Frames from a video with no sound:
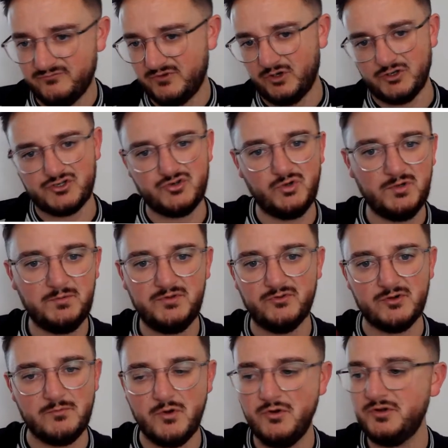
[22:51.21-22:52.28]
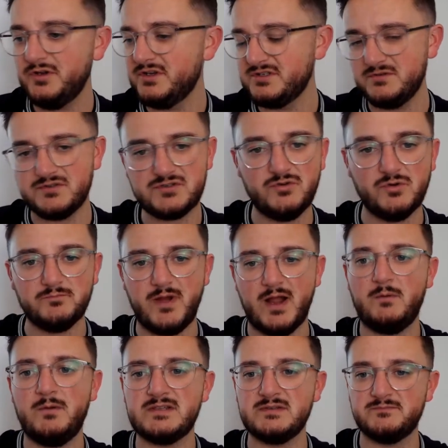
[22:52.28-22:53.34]
controlling with a remote, because he was just going
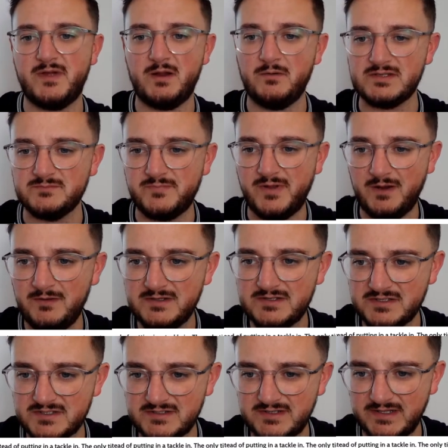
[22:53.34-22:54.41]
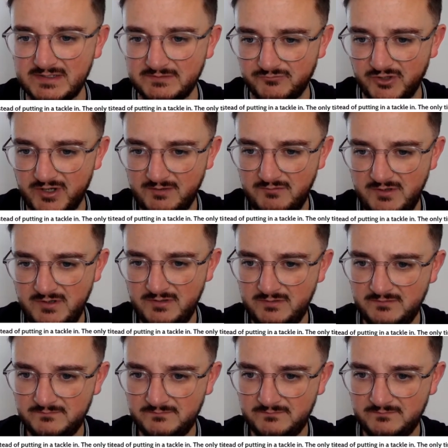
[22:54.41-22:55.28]
backwards and backwards and backwards and just letting them run at work.